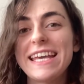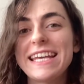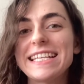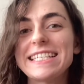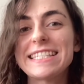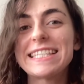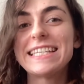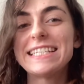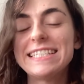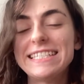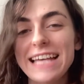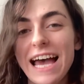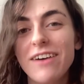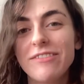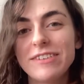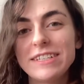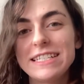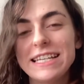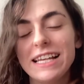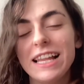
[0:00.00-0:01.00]
is the
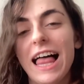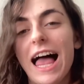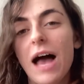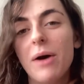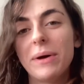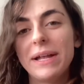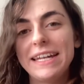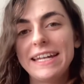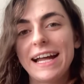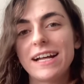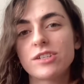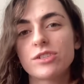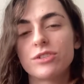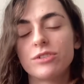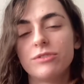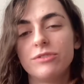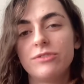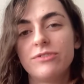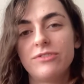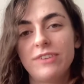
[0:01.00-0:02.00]
daffodil, our
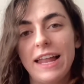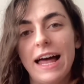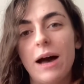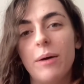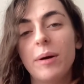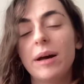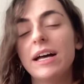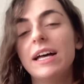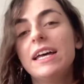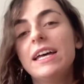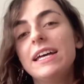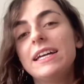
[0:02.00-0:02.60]
national flower.